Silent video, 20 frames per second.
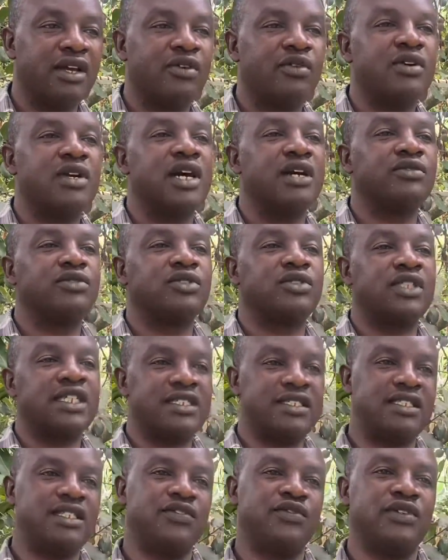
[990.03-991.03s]
we have to
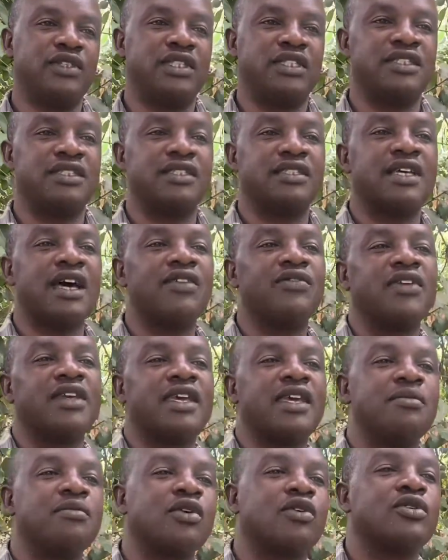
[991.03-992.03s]
test if it is having
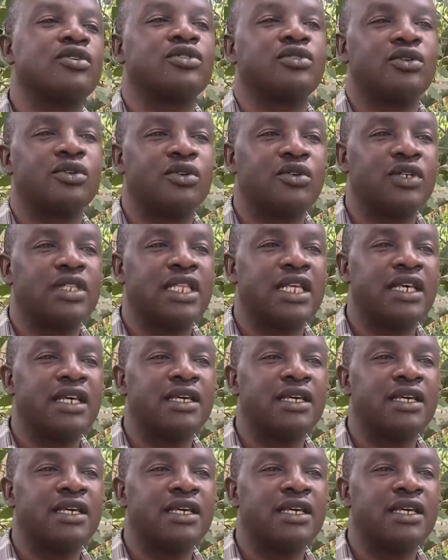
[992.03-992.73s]
chemicals or not